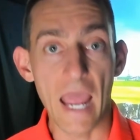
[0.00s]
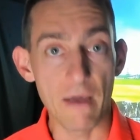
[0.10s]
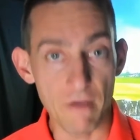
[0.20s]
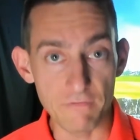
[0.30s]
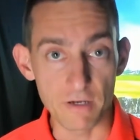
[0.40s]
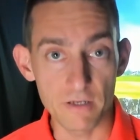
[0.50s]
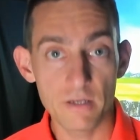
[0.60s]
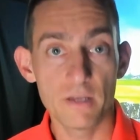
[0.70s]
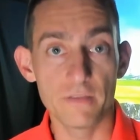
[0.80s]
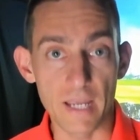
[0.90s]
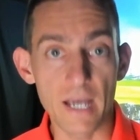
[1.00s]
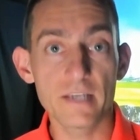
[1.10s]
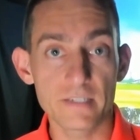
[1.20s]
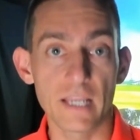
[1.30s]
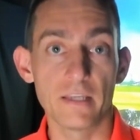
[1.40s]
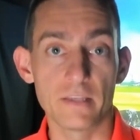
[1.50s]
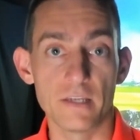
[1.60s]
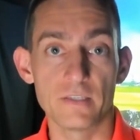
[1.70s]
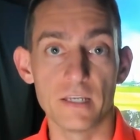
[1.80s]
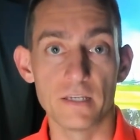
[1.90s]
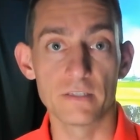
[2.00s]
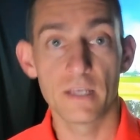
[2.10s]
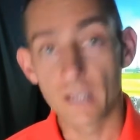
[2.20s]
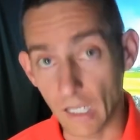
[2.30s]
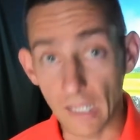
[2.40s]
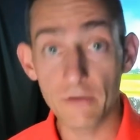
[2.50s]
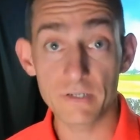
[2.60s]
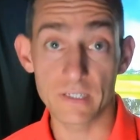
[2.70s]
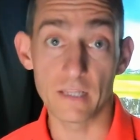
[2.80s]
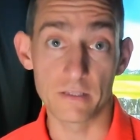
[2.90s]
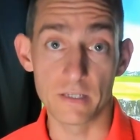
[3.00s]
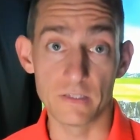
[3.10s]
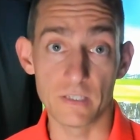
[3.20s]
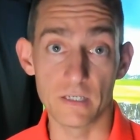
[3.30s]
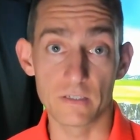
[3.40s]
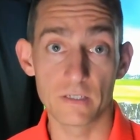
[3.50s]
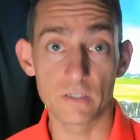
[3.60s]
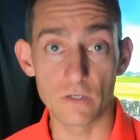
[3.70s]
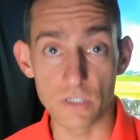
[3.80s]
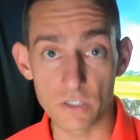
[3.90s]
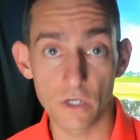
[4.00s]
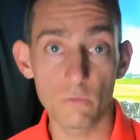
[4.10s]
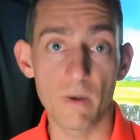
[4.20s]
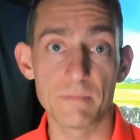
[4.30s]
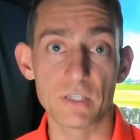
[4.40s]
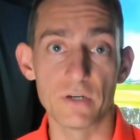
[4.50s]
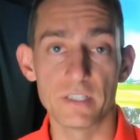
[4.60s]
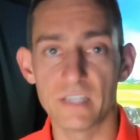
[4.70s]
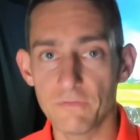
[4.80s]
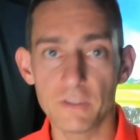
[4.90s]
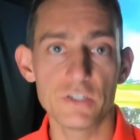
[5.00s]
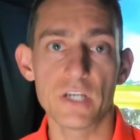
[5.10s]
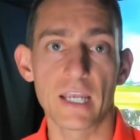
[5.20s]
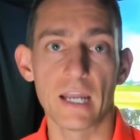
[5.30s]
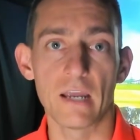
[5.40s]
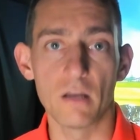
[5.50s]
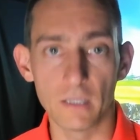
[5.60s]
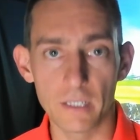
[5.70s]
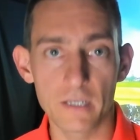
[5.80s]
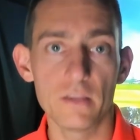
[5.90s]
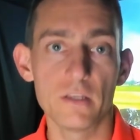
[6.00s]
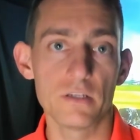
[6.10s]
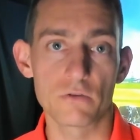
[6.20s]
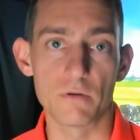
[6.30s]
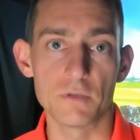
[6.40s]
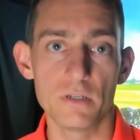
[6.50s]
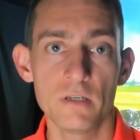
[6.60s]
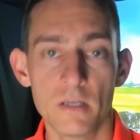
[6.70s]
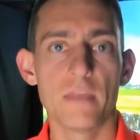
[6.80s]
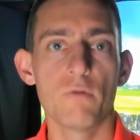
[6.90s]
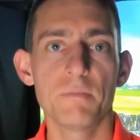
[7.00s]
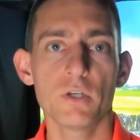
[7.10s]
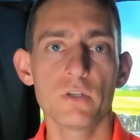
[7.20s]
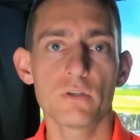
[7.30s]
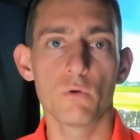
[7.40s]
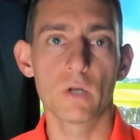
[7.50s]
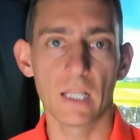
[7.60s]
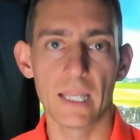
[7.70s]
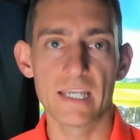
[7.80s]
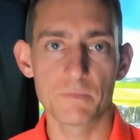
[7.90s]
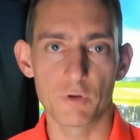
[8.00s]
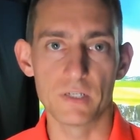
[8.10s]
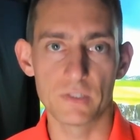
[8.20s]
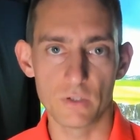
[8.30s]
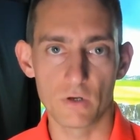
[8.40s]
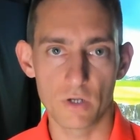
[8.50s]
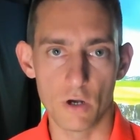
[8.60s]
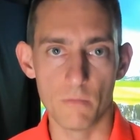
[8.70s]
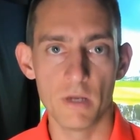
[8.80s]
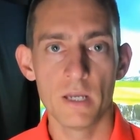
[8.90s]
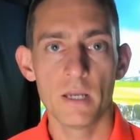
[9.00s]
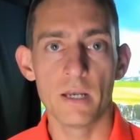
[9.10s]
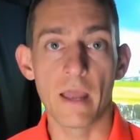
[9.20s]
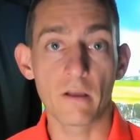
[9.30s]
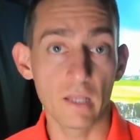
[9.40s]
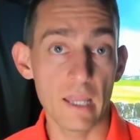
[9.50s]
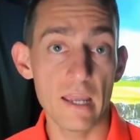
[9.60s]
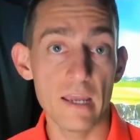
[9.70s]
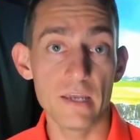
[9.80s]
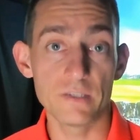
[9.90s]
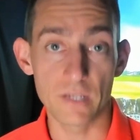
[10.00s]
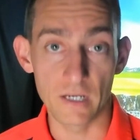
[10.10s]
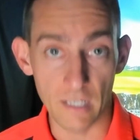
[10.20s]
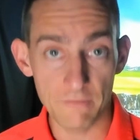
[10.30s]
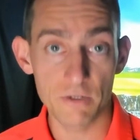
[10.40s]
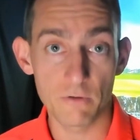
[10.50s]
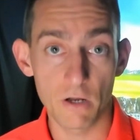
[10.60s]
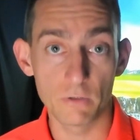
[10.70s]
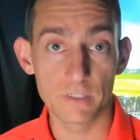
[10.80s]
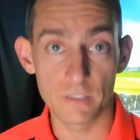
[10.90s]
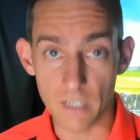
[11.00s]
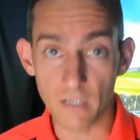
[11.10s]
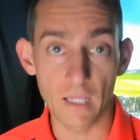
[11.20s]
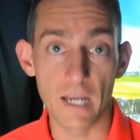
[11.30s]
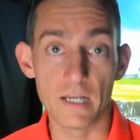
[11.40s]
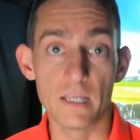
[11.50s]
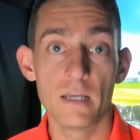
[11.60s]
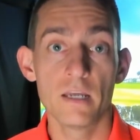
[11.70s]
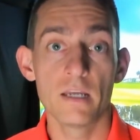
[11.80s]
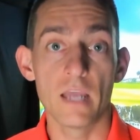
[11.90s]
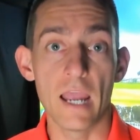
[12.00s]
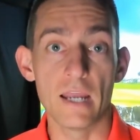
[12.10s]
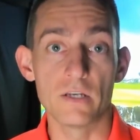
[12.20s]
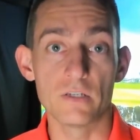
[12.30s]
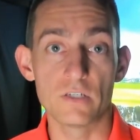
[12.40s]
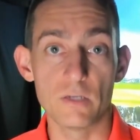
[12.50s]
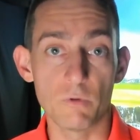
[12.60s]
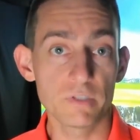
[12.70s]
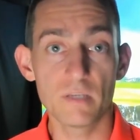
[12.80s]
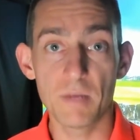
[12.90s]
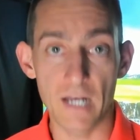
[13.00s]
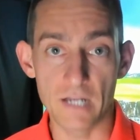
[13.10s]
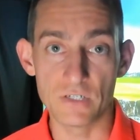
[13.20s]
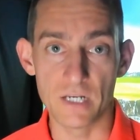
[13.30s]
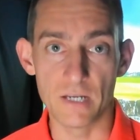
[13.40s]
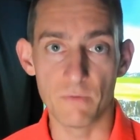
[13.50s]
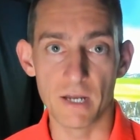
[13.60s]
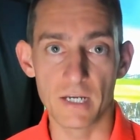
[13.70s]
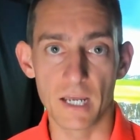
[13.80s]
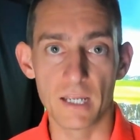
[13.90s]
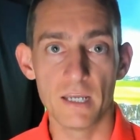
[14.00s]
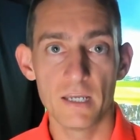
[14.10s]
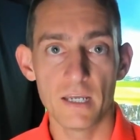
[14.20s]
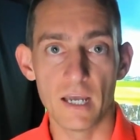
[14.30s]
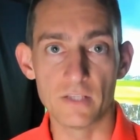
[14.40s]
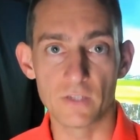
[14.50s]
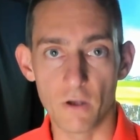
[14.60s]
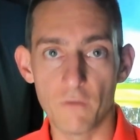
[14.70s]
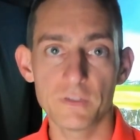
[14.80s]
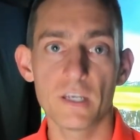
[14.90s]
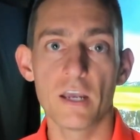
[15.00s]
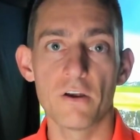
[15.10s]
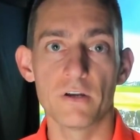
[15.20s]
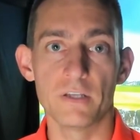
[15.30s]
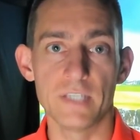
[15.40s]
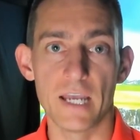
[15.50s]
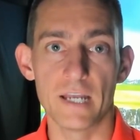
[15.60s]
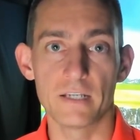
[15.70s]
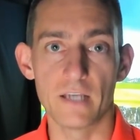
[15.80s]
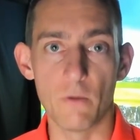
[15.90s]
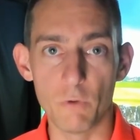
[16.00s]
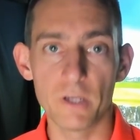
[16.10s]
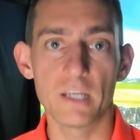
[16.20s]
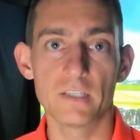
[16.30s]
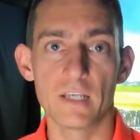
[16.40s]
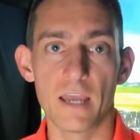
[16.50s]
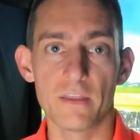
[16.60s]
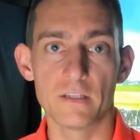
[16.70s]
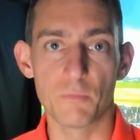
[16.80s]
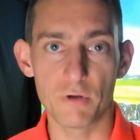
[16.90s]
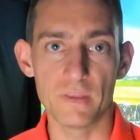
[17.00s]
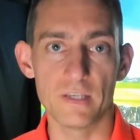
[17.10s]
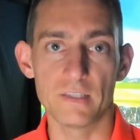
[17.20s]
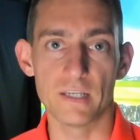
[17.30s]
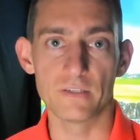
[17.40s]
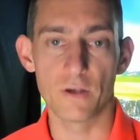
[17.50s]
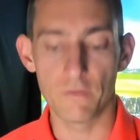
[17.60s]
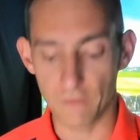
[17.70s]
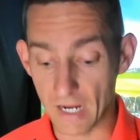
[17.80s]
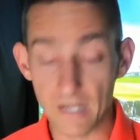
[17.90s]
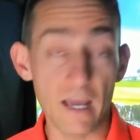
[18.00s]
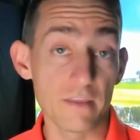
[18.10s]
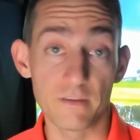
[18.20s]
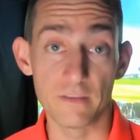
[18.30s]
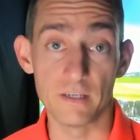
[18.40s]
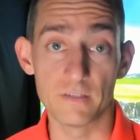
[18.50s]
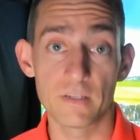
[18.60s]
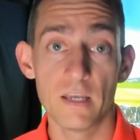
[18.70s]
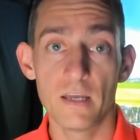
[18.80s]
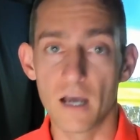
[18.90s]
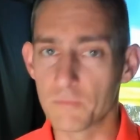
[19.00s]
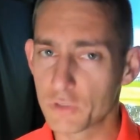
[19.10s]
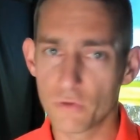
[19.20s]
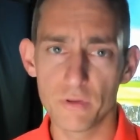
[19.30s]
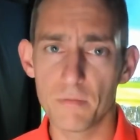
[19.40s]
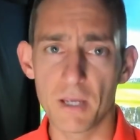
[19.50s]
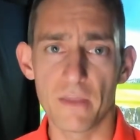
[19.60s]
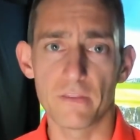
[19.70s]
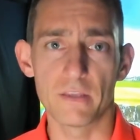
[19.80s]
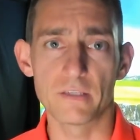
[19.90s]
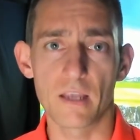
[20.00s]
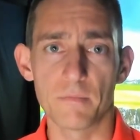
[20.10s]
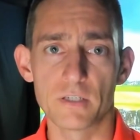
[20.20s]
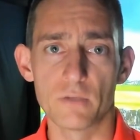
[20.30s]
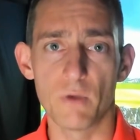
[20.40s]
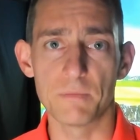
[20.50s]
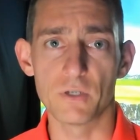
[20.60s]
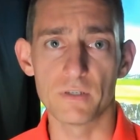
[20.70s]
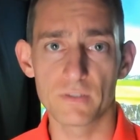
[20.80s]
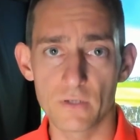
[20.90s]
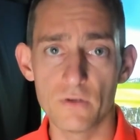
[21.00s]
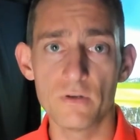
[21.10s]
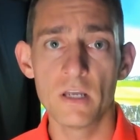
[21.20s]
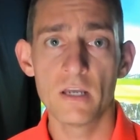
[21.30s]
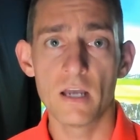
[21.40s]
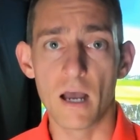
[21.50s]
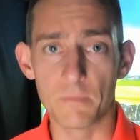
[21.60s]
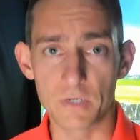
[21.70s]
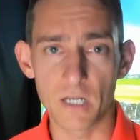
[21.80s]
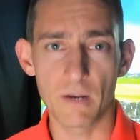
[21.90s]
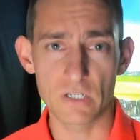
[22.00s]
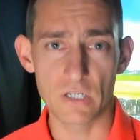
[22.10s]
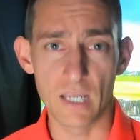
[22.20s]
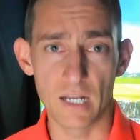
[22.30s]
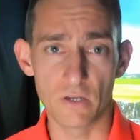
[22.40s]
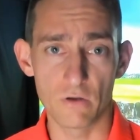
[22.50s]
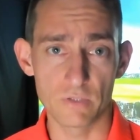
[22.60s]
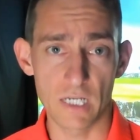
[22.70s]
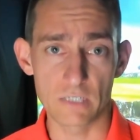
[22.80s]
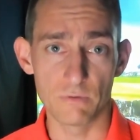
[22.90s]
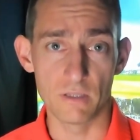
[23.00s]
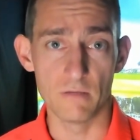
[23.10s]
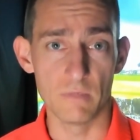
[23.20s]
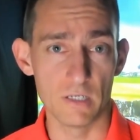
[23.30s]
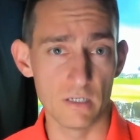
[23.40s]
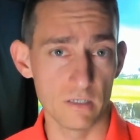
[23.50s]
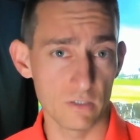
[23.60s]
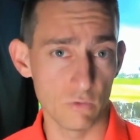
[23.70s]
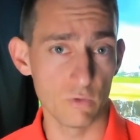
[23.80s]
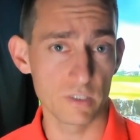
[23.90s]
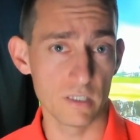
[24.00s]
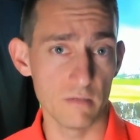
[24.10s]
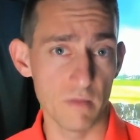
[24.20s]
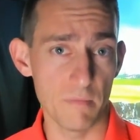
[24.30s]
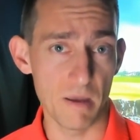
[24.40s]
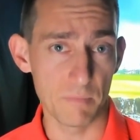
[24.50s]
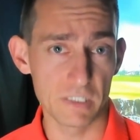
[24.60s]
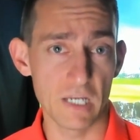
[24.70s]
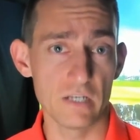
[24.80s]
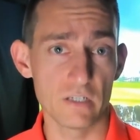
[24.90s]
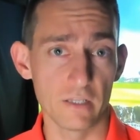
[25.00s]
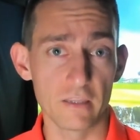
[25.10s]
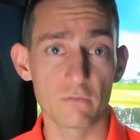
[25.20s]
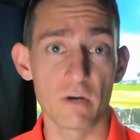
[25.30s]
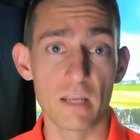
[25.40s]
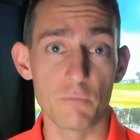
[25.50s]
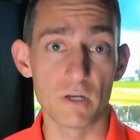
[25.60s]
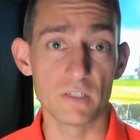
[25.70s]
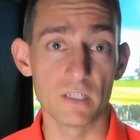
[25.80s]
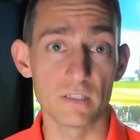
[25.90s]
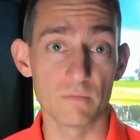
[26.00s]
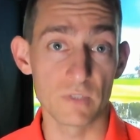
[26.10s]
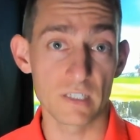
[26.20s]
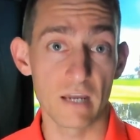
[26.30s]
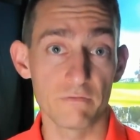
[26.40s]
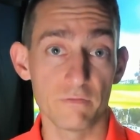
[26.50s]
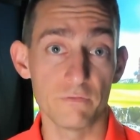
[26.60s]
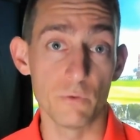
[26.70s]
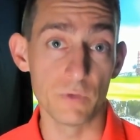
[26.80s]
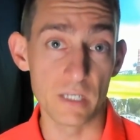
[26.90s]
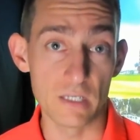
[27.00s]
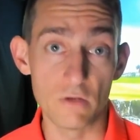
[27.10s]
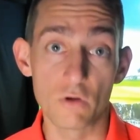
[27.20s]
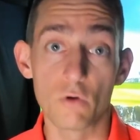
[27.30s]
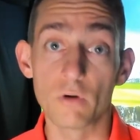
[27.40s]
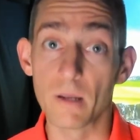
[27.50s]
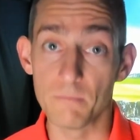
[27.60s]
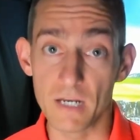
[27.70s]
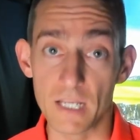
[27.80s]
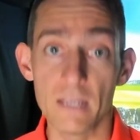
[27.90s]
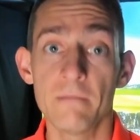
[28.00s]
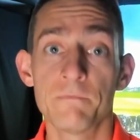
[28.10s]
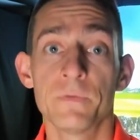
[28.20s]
However, they are selling these things. Claire is selling these things. So she's got a website. Definitely check it out. I'll link it in the description. And the website is called clairesprints.com. Now, Claire is an 11-year-old young lady and she wants to be an engineer one day. And so obviously her and her dad are working together to print these things off and other things. I'm sure there'll be other things coming to the website soon. I'm going to actually get in contact with them and talk to them about potentially 3D printing some stuff for the Unicorn Mini.